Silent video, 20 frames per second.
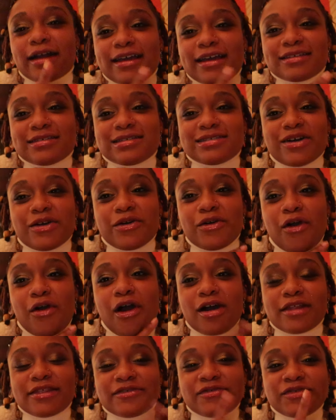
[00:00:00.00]
Okay, so
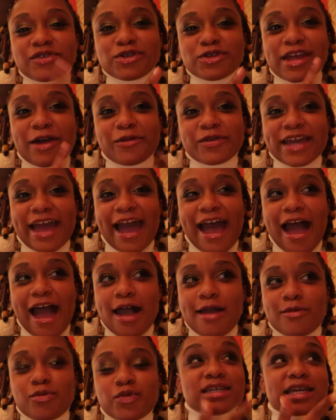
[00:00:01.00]
all the food that we
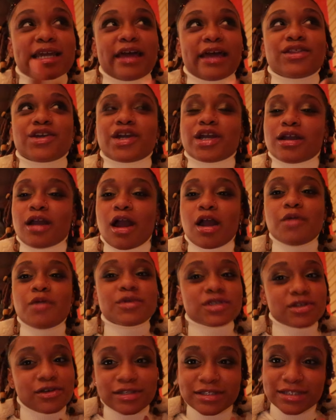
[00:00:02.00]
had together, it
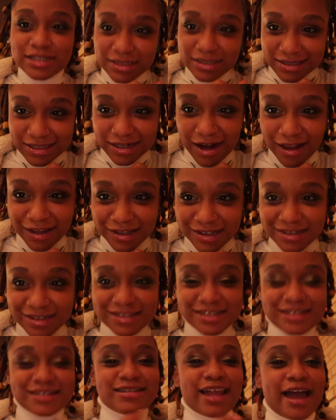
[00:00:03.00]
was only
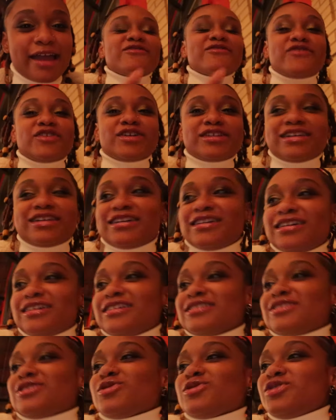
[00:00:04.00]
$60. Like for
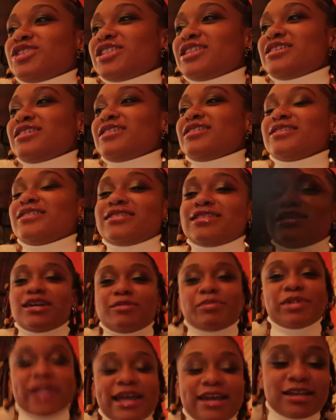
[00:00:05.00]
the sushi,
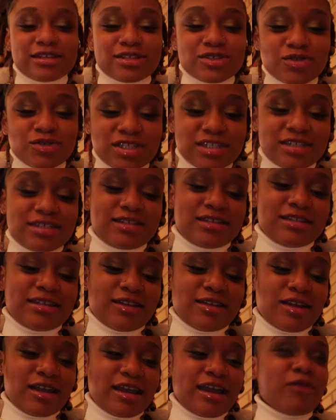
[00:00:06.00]
the plate of sushi,
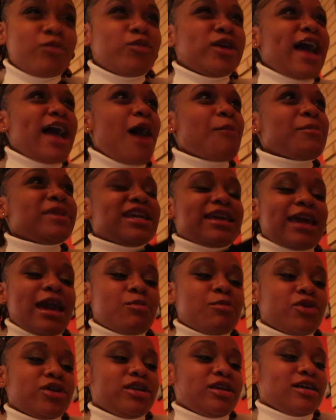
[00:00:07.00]
what, how many
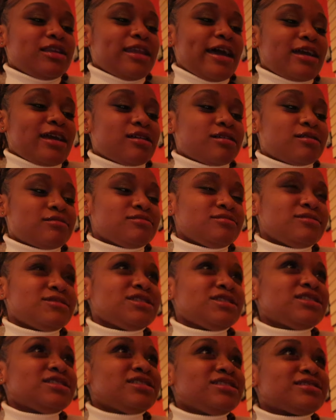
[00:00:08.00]
came on there? Like,
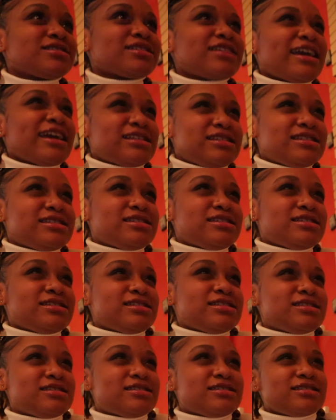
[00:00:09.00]
Six? like
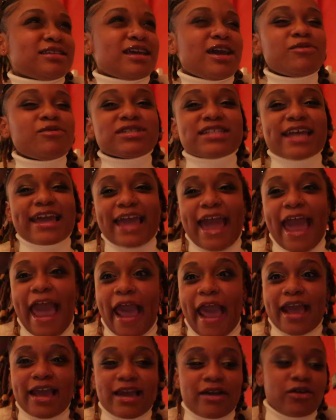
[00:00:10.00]
no, no more. It was like
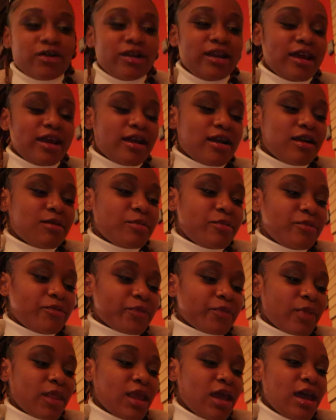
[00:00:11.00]
eight, eight on
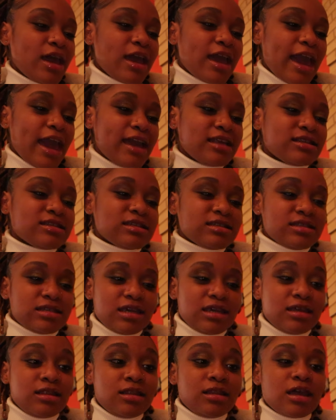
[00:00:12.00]
there. 8 to
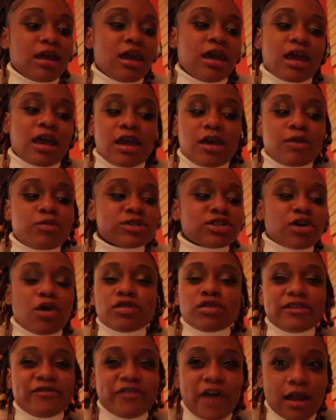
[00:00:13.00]
10, and it was
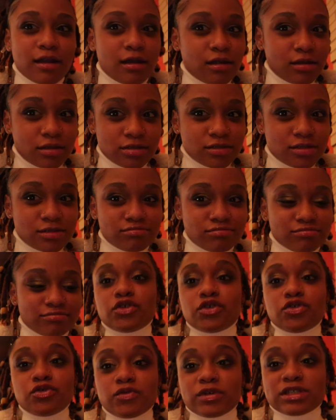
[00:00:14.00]
only $5.
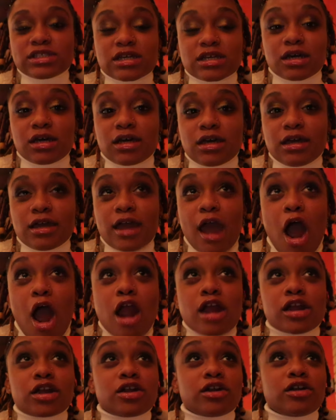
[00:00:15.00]
Food was good.
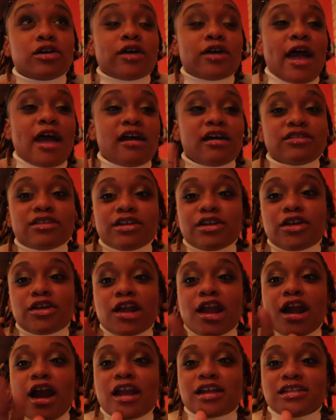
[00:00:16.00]
Our girl
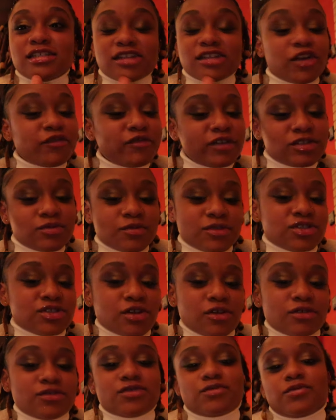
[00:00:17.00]
Heather, her service was
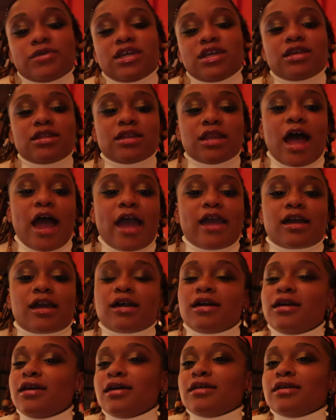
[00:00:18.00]
so sweet. Like,